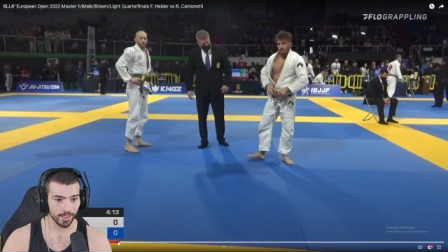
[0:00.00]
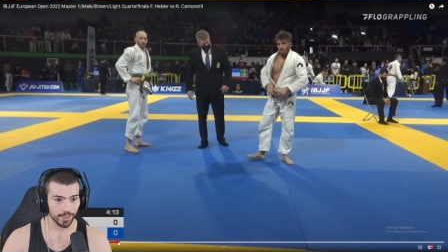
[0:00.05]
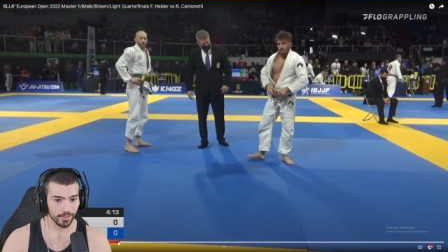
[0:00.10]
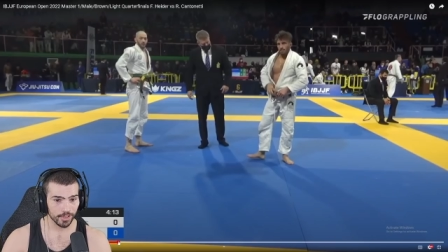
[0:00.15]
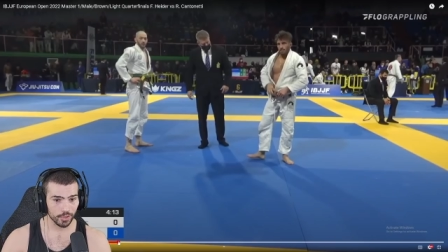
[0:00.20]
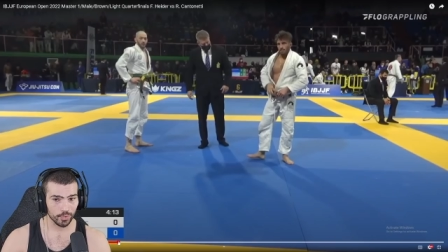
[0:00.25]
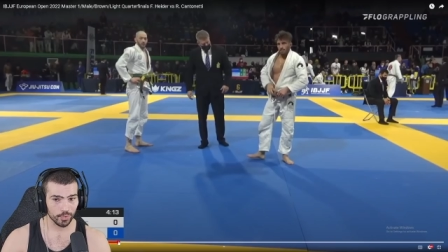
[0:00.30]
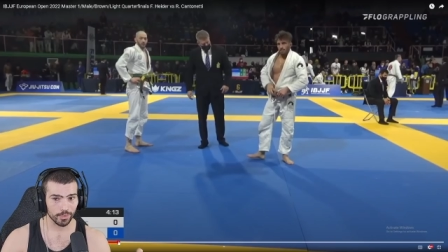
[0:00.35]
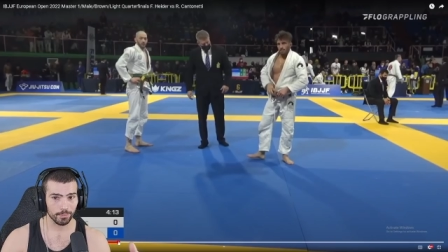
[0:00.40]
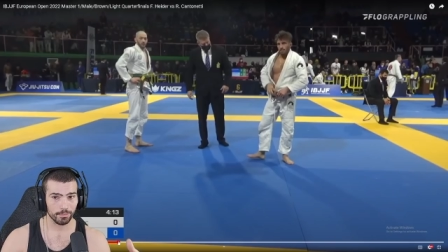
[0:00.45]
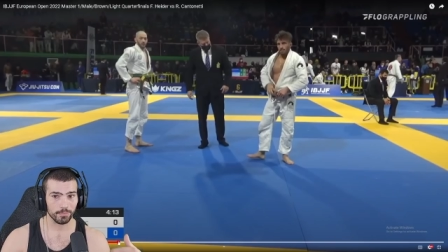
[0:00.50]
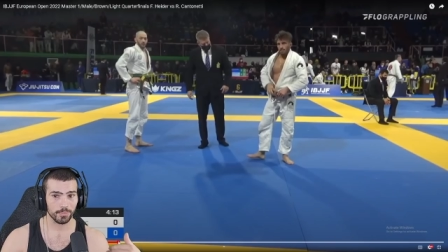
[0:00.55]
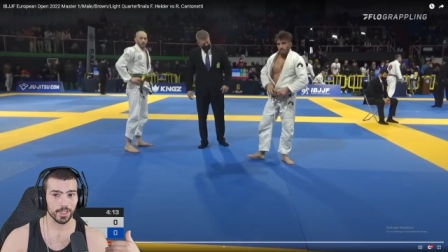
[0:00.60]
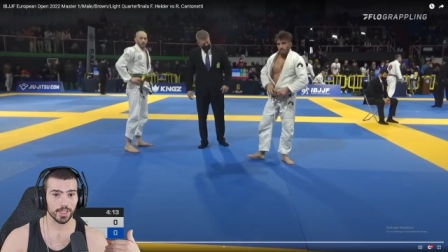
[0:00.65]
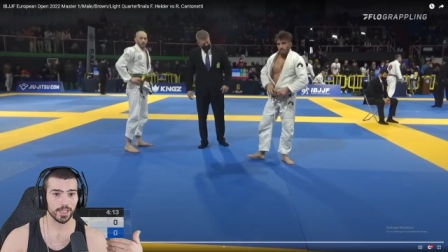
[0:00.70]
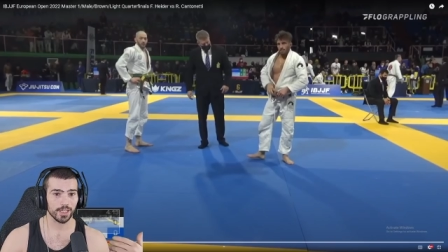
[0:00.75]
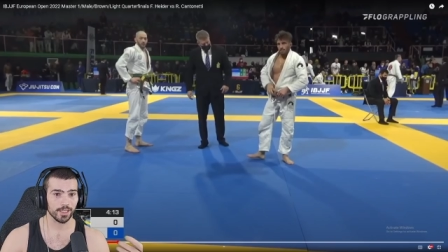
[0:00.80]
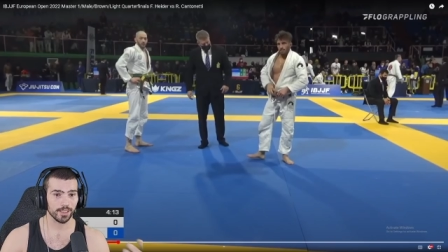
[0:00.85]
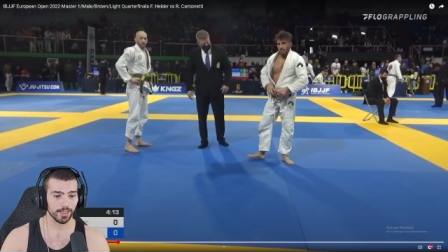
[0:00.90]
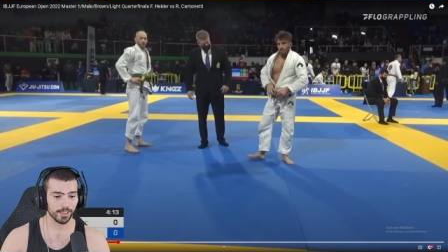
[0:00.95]
you
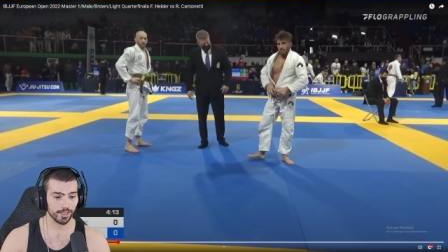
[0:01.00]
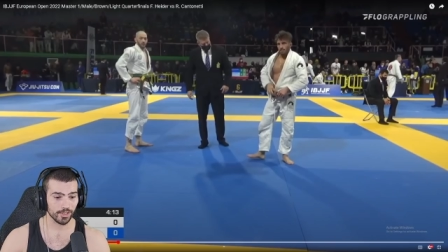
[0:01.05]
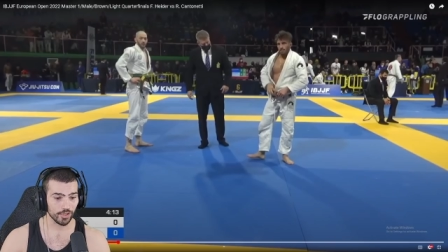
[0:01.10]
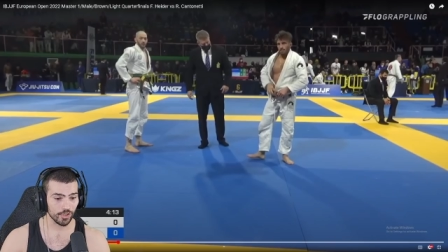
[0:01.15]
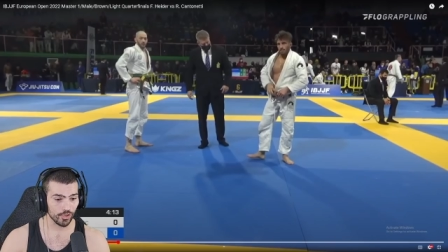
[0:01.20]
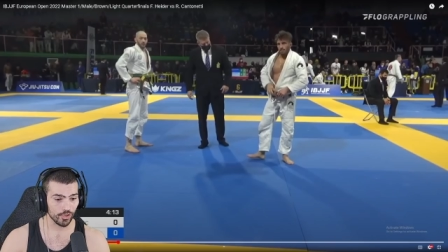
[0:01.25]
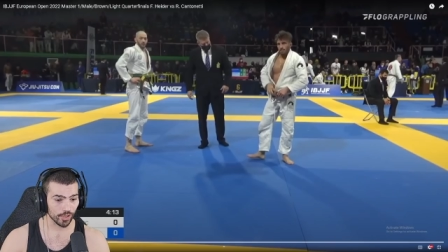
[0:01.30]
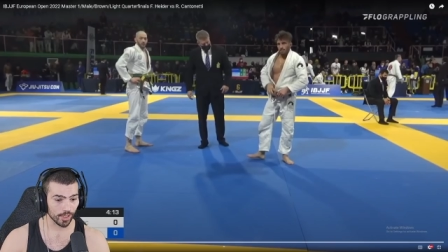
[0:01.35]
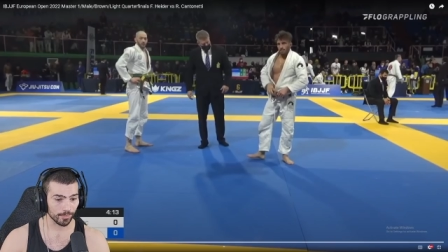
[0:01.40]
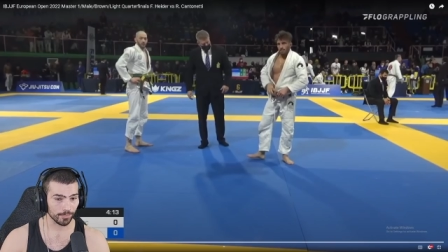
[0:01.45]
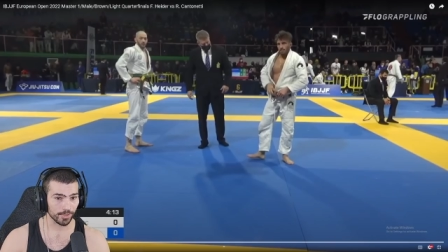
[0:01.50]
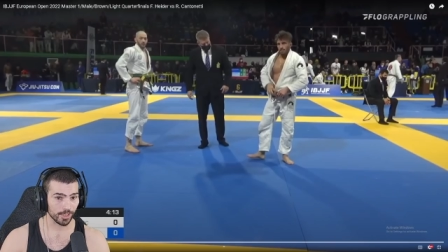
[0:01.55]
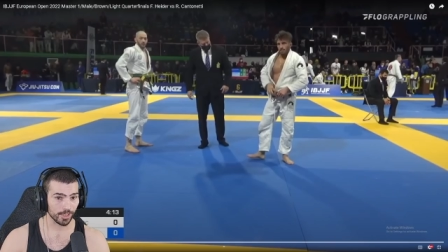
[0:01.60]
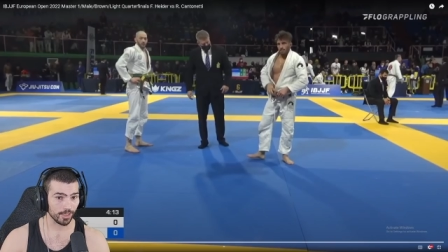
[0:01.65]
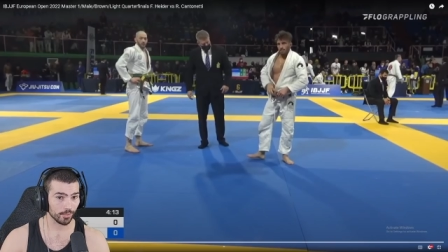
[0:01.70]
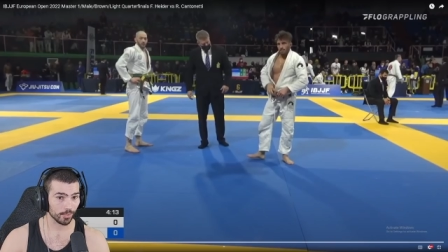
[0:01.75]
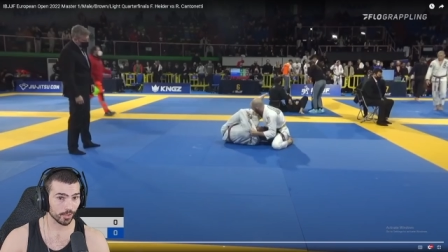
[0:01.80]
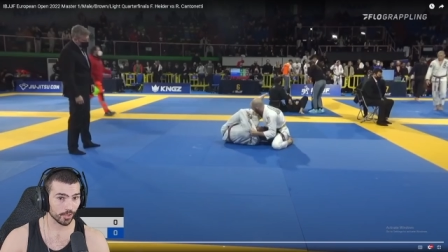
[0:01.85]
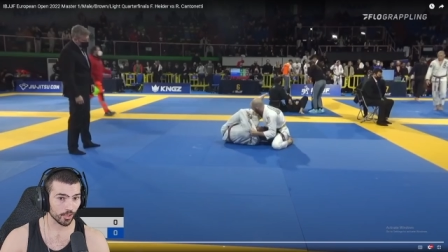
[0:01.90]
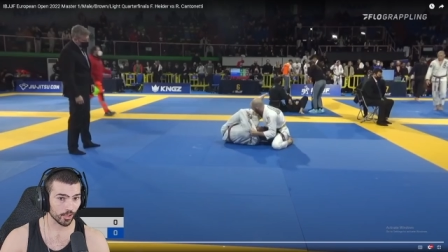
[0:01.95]
immediately jumped
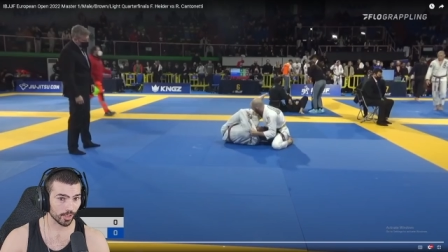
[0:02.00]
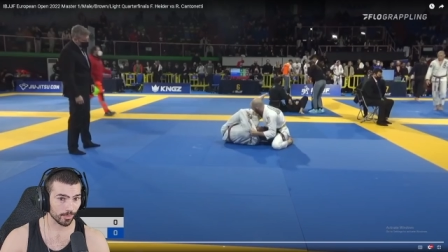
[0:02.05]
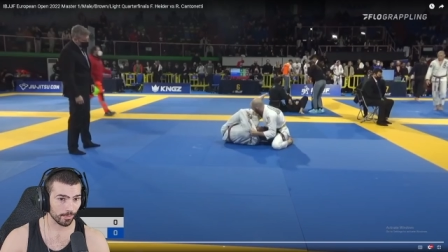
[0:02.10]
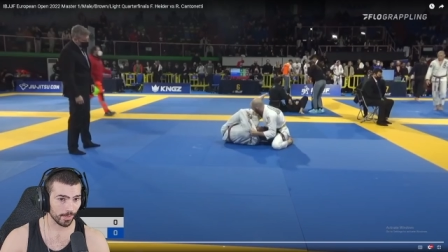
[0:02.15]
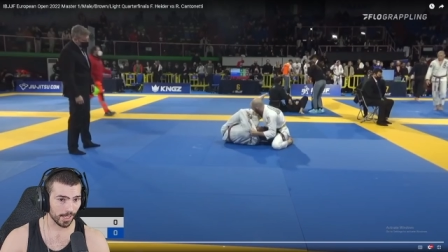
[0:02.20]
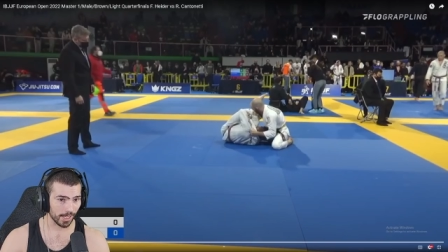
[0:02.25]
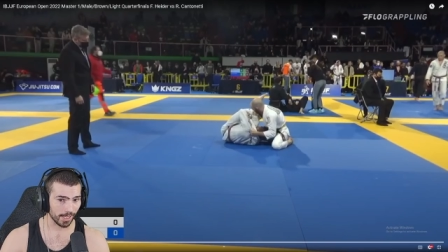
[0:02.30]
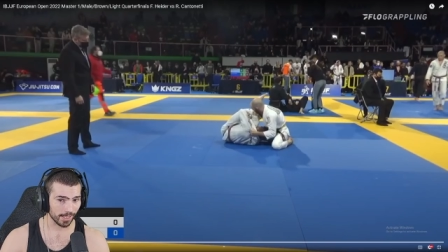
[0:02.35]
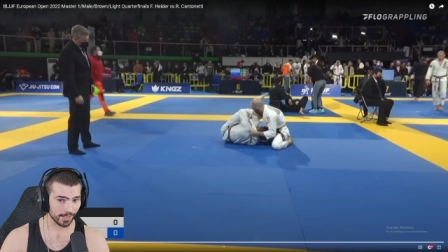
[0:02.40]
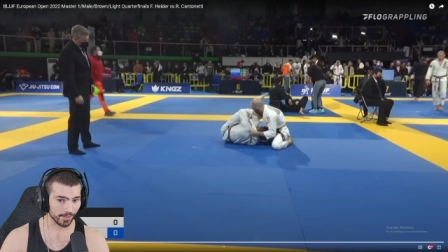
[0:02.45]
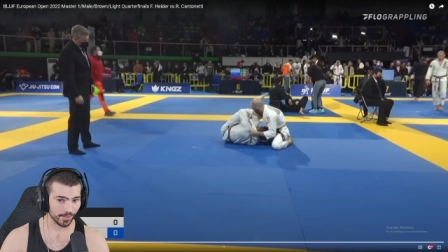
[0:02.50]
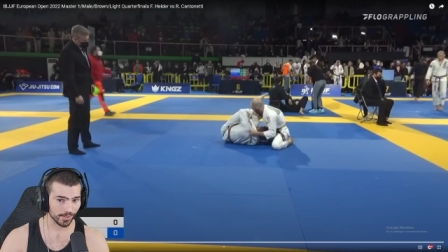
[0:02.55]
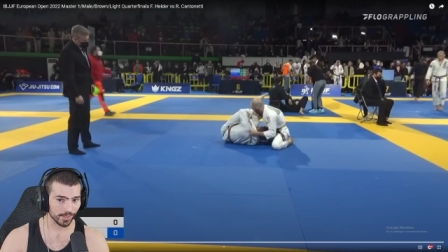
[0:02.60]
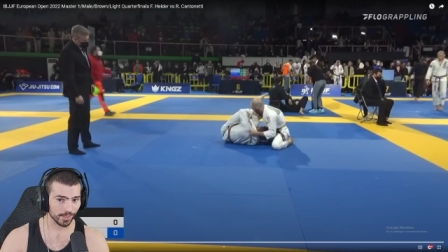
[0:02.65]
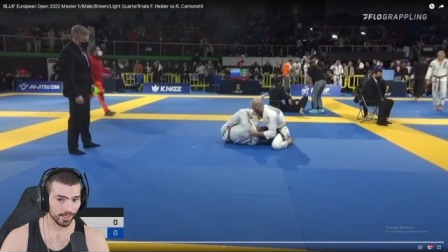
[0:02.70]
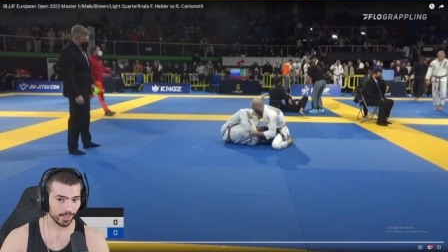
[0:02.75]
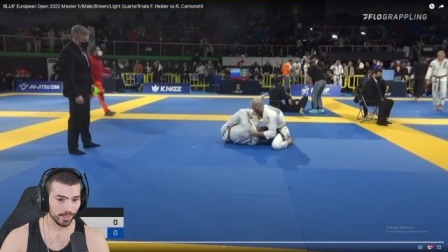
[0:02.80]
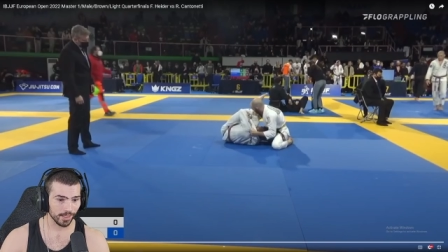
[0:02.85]
into a guard pass.